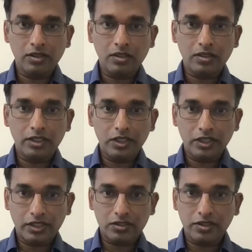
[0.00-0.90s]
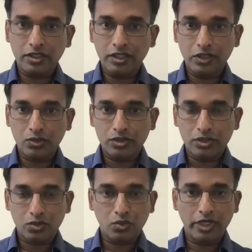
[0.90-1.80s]
The external users
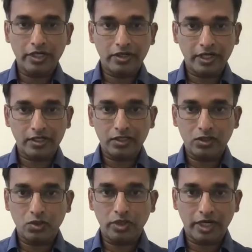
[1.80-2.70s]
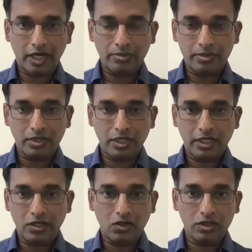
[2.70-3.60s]
were interacting through an app,
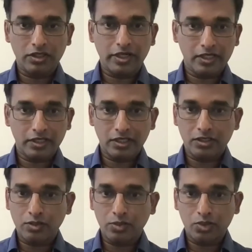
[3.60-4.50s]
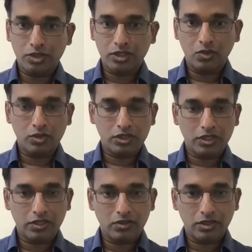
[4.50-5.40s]
and all the transactional processing was done
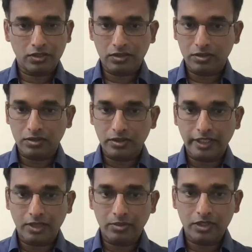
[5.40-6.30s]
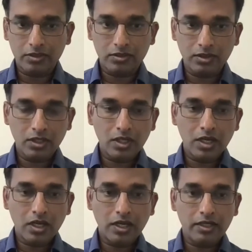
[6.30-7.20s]
on this database.
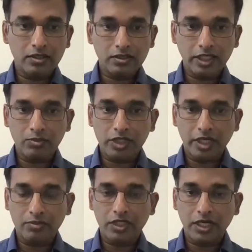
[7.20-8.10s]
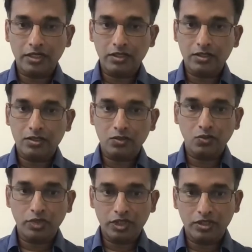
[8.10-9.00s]
At the same time, the analysts
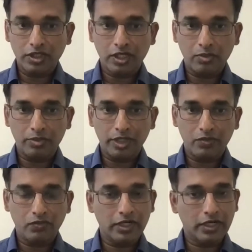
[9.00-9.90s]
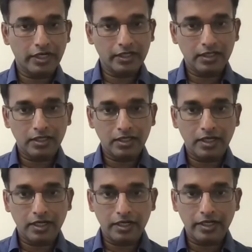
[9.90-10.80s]
within the company were running their
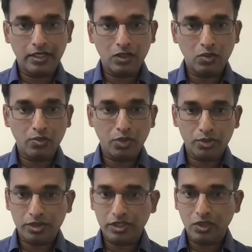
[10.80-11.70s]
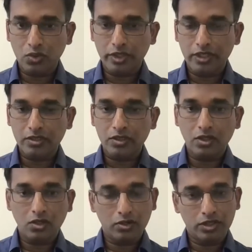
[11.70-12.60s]
analytical processing queries
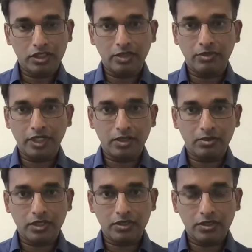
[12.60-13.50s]
on the same database.